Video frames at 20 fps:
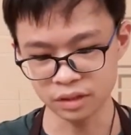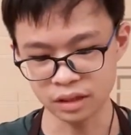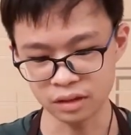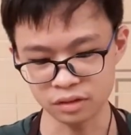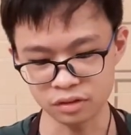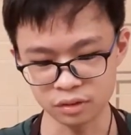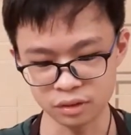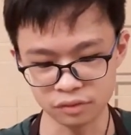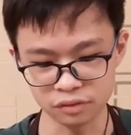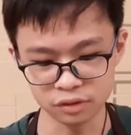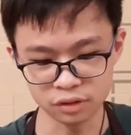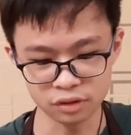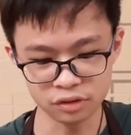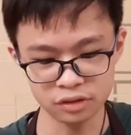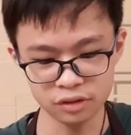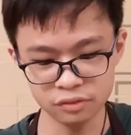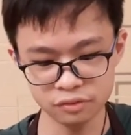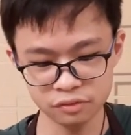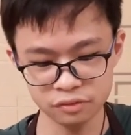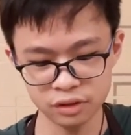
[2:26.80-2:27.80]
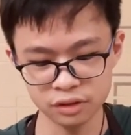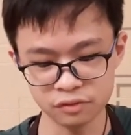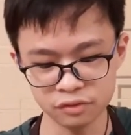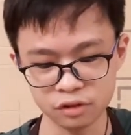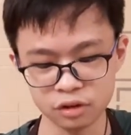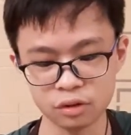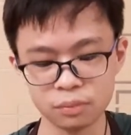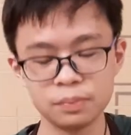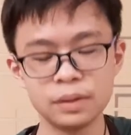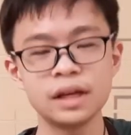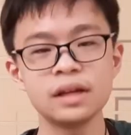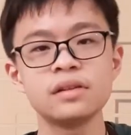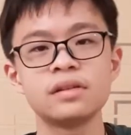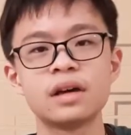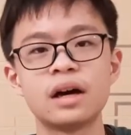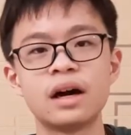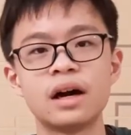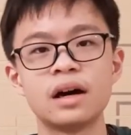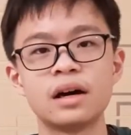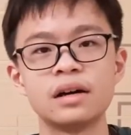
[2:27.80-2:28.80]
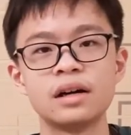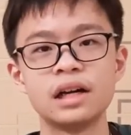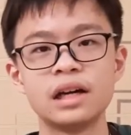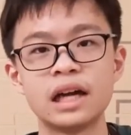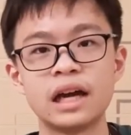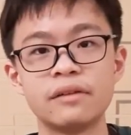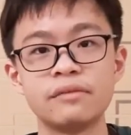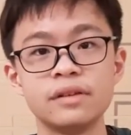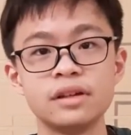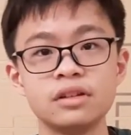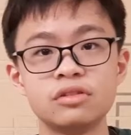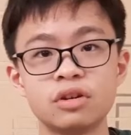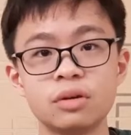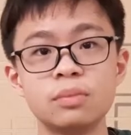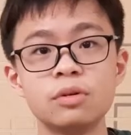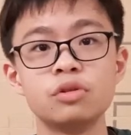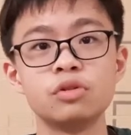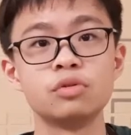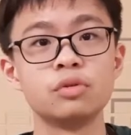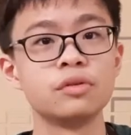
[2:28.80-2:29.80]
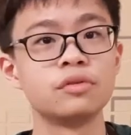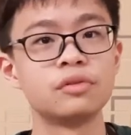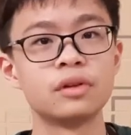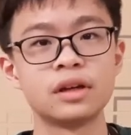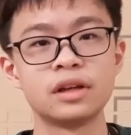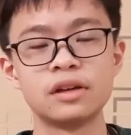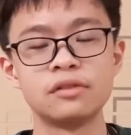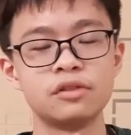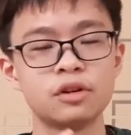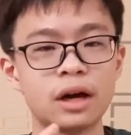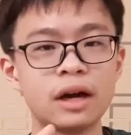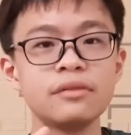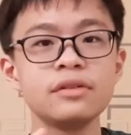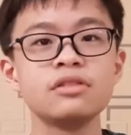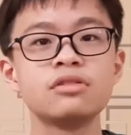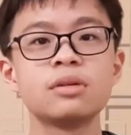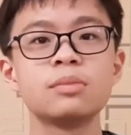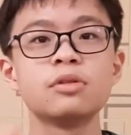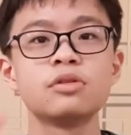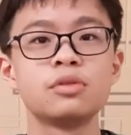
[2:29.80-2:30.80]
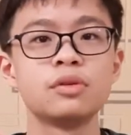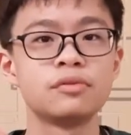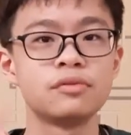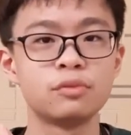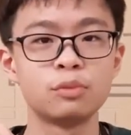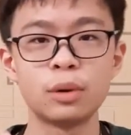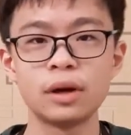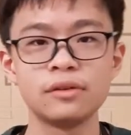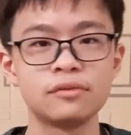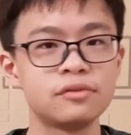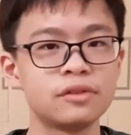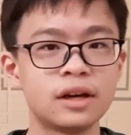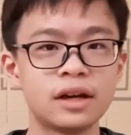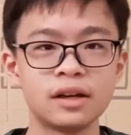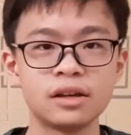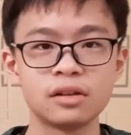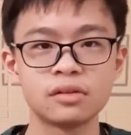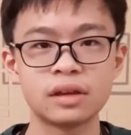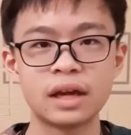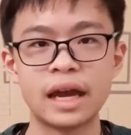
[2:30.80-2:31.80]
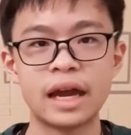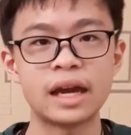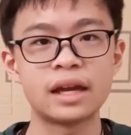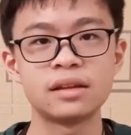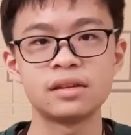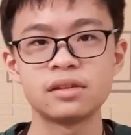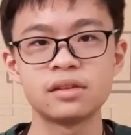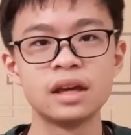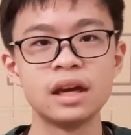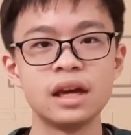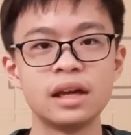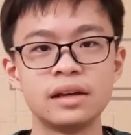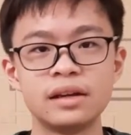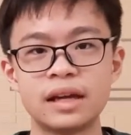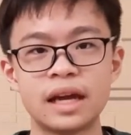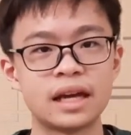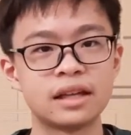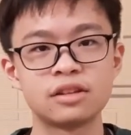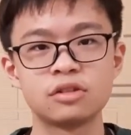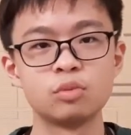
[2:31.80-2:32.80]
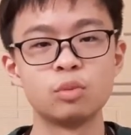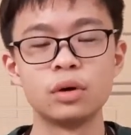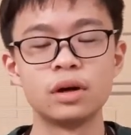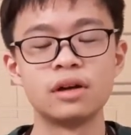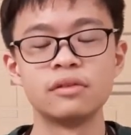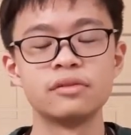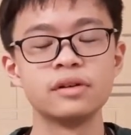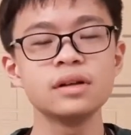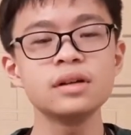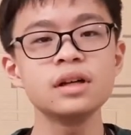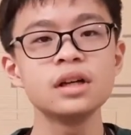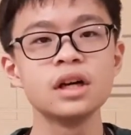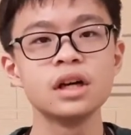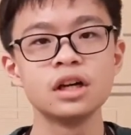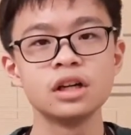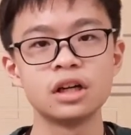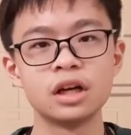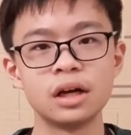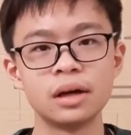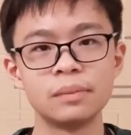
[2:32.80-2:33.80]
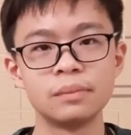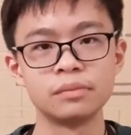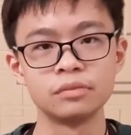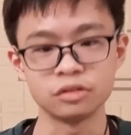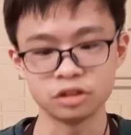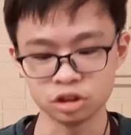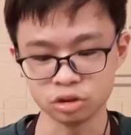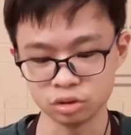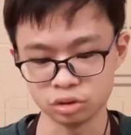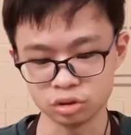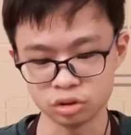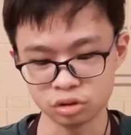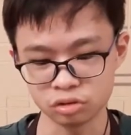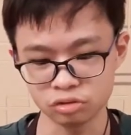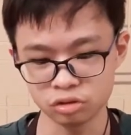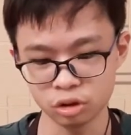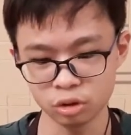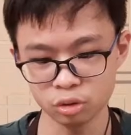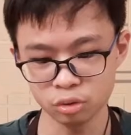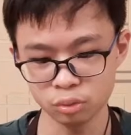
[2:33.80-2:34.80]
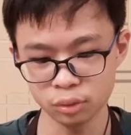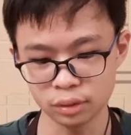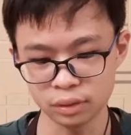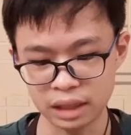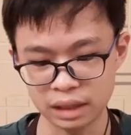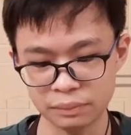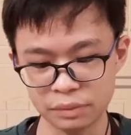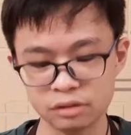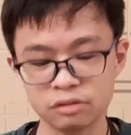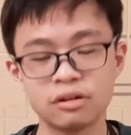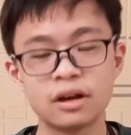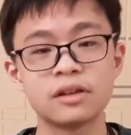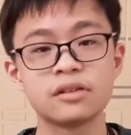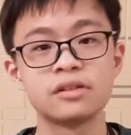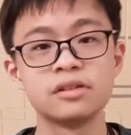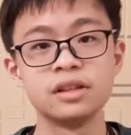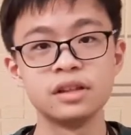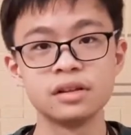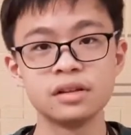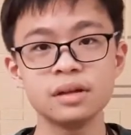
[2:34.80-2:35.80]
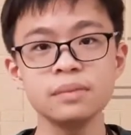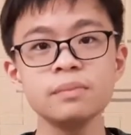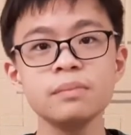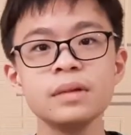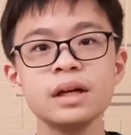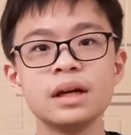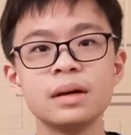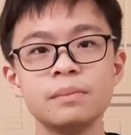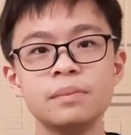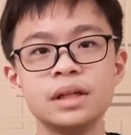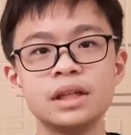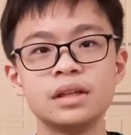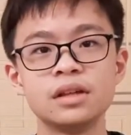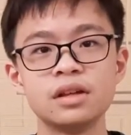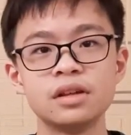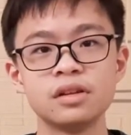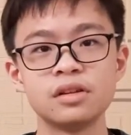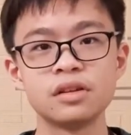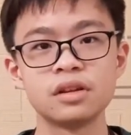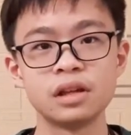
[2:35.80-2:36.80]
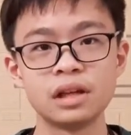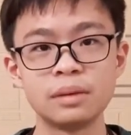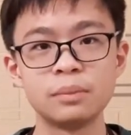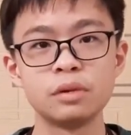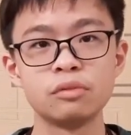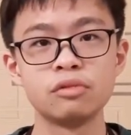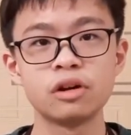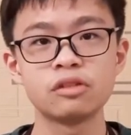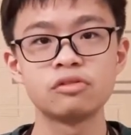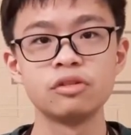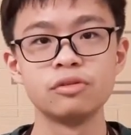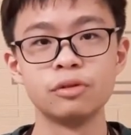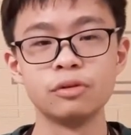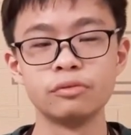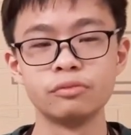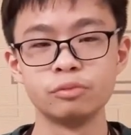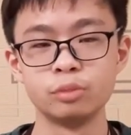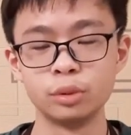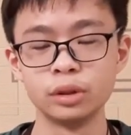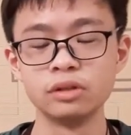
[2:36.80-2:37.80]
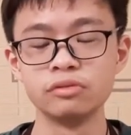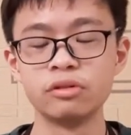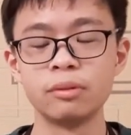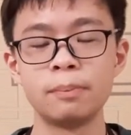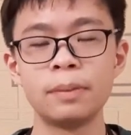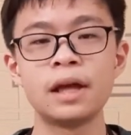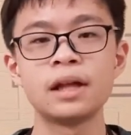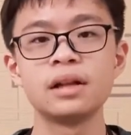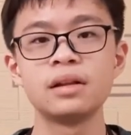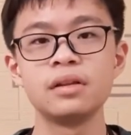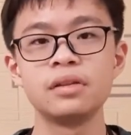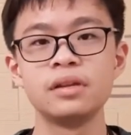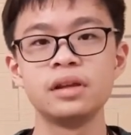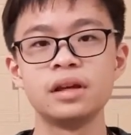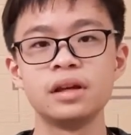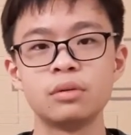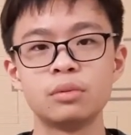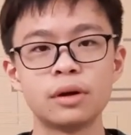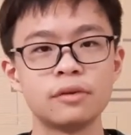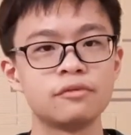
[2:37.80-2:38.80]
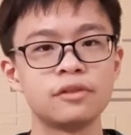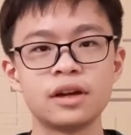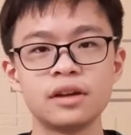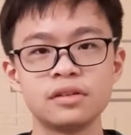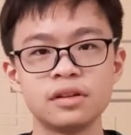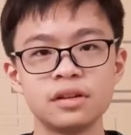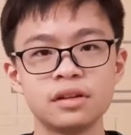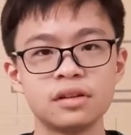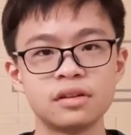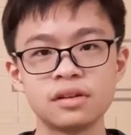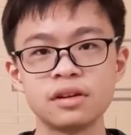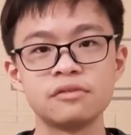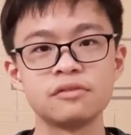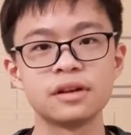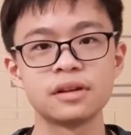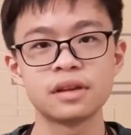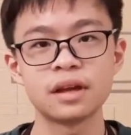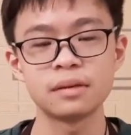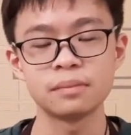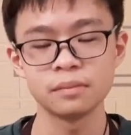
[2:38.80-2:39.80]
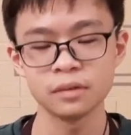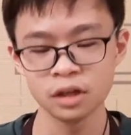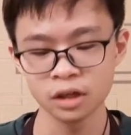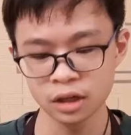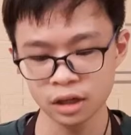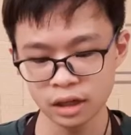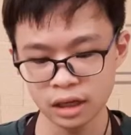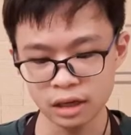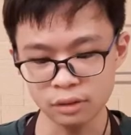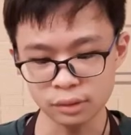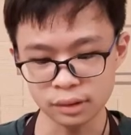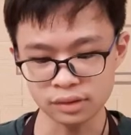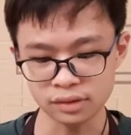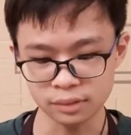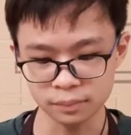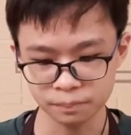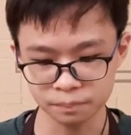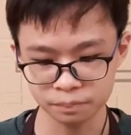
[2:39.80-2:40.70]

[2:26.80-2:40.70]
so if your plants are having troubles with if you're having troubles with white flies, ants, gnats, whatever, you should grow lemongrass near them because the lemongrass will repel the white flies and stuff like that. Anyways,